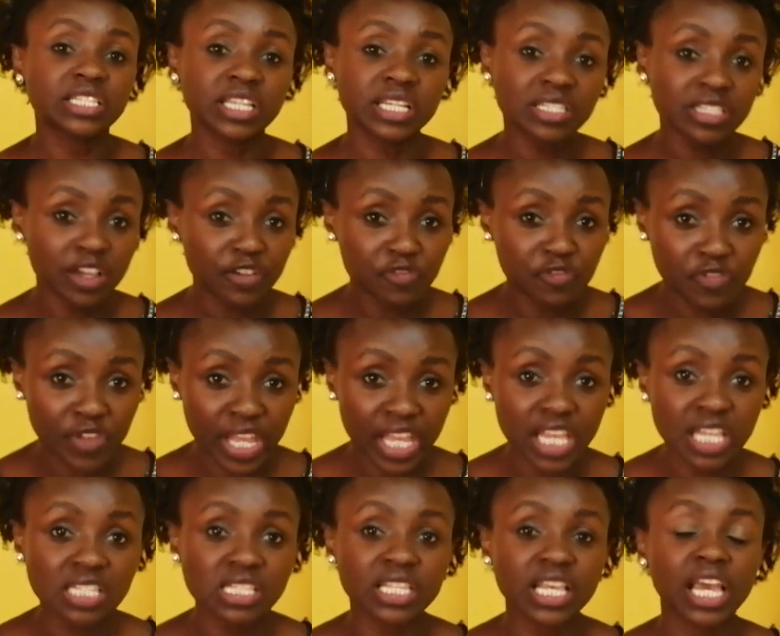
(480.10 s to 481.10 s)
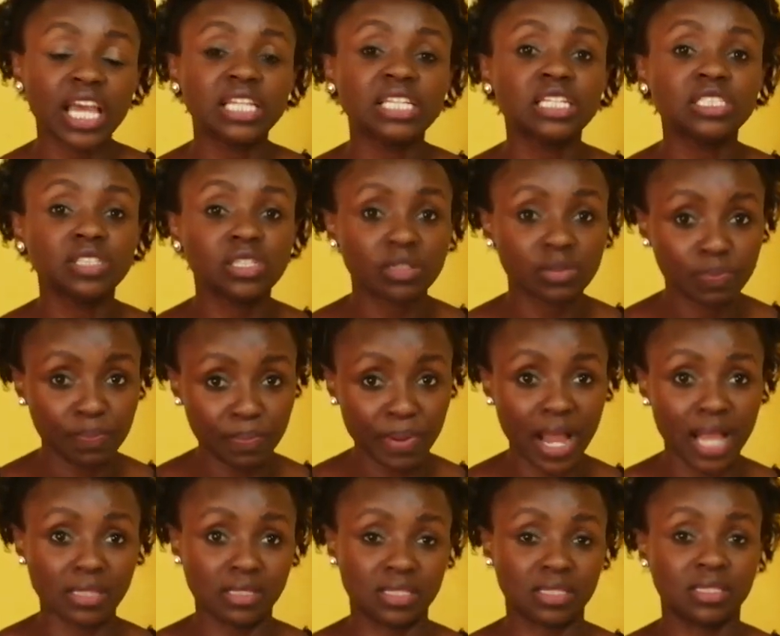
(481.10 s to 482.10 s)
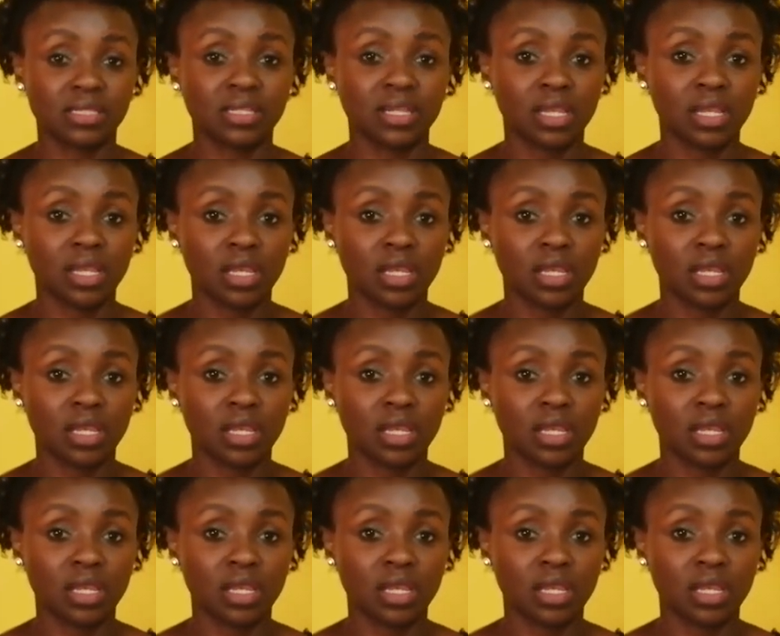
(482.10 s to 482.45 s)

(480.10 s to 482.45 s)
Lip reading: just a phase and it will pass.